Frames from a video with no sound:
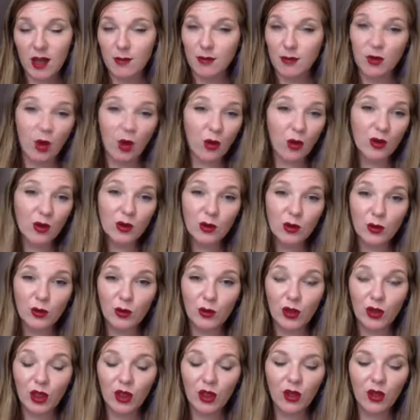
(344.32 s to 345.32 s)
coconut
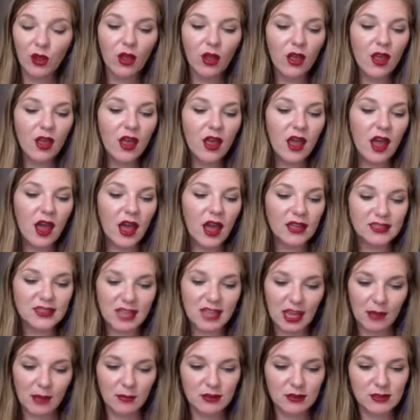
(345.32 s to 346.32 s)
oil, a
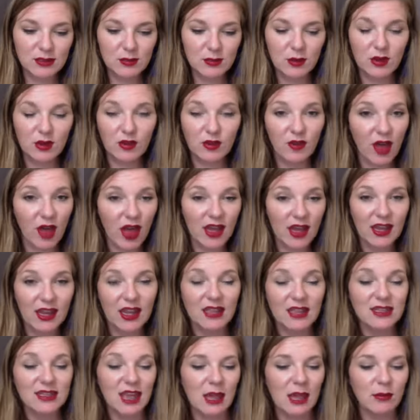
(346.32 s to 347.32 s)
tablespoon of honey,
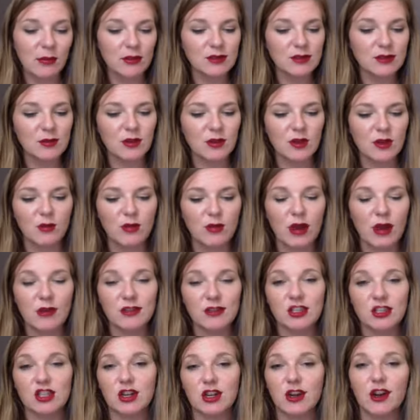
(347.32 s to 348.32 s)
a tablespoon of brown
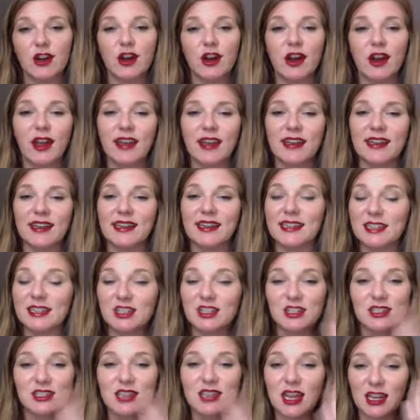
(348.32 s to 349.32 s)
sugar, and
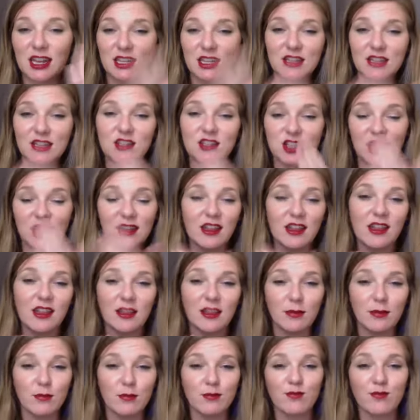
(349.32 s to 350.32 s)
just kind of gently
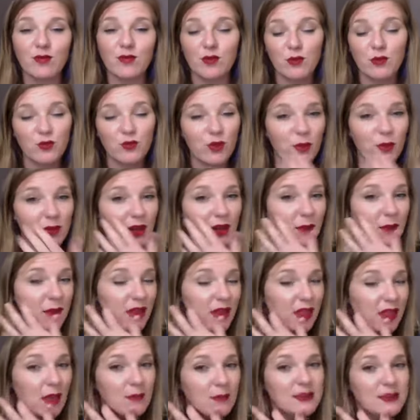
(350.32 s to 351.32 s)
rubbed it on my
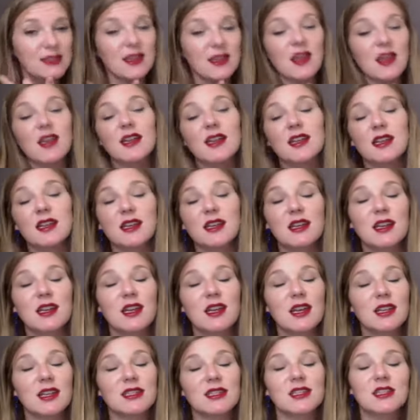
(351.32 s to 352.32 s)
lips.
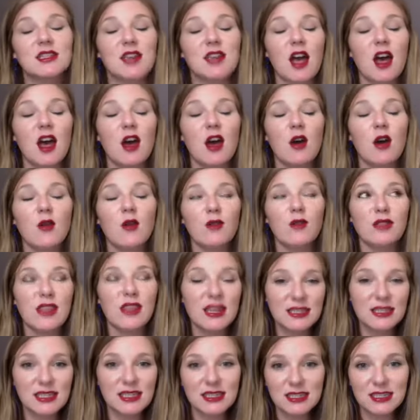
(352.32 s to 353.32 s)
So
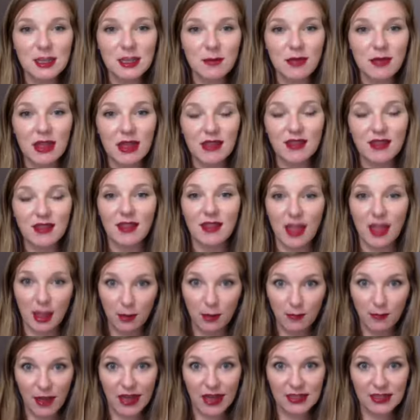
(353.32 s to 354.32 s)
this is something that like
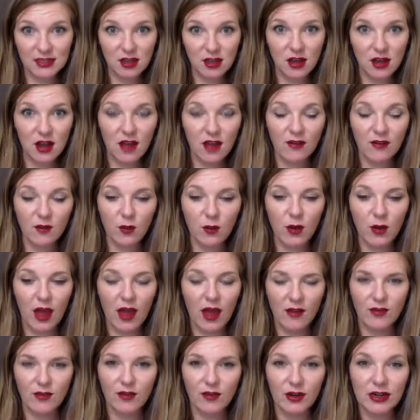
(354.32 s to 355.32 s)
might start off
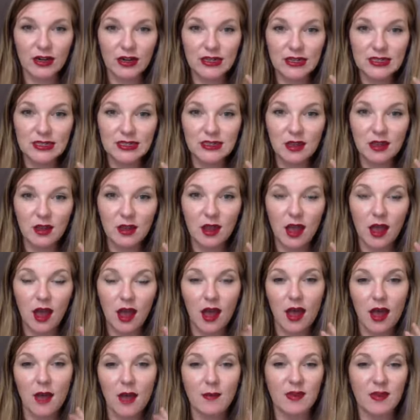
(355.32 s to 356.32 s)
at first,
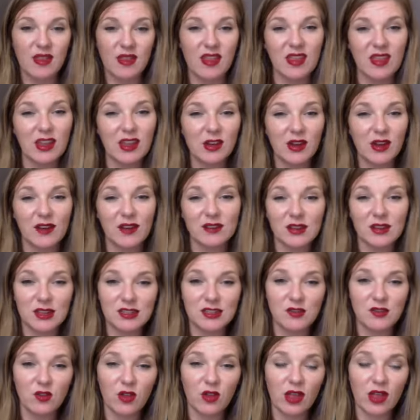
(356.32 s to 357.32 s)
and then they don't have to
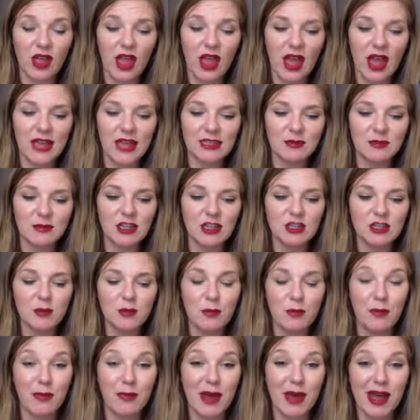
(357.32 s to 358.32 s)
exfoliate as much.
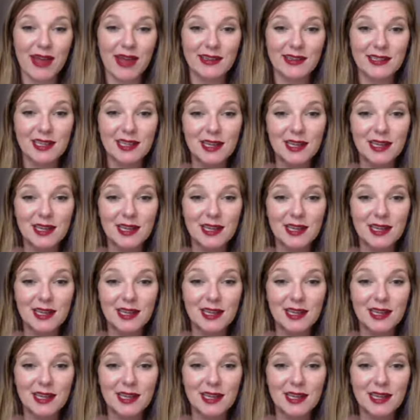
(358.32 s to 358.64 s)
But